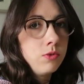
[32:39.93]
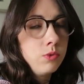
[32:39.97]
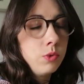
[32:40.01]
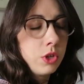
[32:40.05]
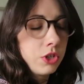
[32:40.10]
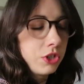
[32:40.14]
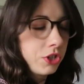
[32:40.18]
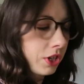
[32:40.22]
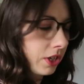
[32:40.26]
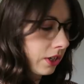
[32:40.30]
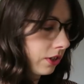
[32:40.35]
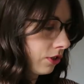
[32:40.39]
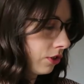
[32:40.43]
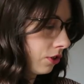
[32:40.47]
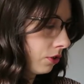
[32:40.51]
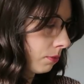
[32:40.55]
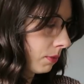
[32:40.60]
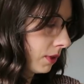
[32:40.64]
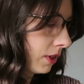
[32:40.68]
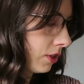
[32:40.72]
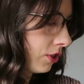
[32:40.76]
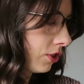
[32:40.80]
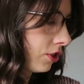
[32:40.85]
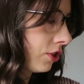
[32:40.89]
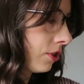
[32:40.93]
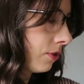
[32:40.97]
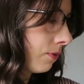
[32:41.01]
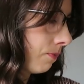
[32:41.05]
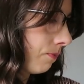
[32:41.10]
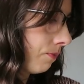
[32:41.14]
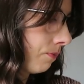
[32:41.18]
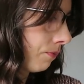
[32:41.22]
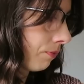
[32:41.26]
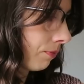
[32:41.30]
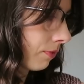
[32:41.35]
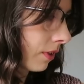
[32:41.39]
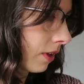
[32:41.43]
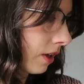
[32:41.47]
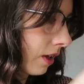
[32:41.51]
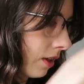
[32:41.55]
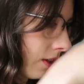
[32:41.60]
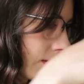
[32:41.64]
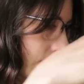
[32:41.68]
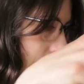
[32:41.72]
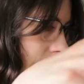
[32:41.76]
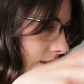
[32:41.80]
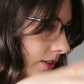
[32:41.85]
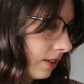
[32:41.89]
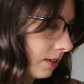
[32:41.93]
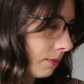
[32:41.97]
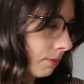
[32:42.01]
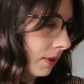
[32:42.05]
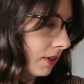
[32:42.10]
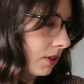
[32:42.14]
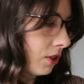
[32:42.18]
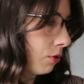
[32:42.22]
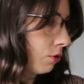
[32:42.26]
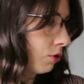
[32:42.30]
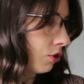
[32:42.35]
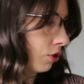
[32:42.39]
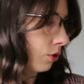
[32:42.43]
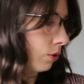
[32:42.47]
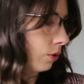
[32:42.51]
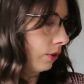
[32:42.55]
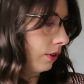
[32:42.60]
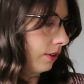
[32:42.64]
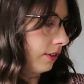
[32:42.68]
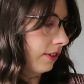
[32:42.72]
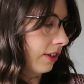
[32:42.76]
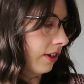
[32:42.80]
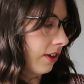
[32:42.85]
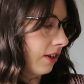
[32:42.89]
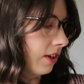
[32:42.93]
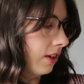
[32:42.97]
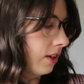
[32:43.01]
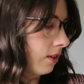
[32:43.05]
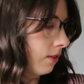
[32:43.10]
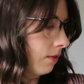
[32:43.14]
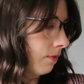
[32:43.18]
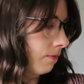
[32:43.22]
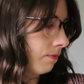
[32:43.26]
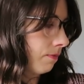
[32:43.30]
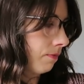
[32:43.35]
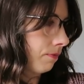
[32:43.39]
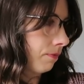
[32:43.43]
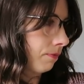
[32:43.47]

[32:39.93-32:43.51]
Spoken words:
rushing too much. This is my new shawl design.